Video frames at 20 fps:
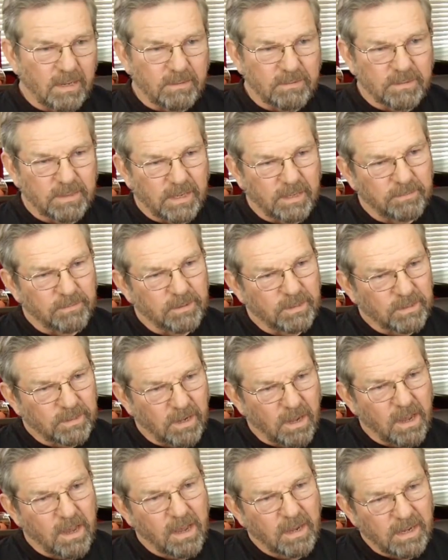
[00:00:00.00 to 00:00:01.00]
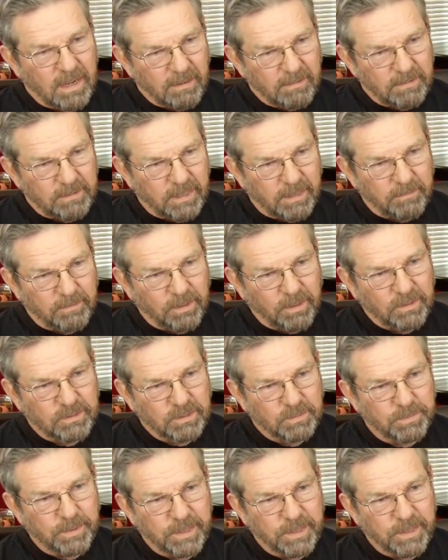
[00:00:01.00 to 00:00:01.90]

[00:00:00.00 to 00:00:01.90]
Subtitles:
I was able to talk. I was able to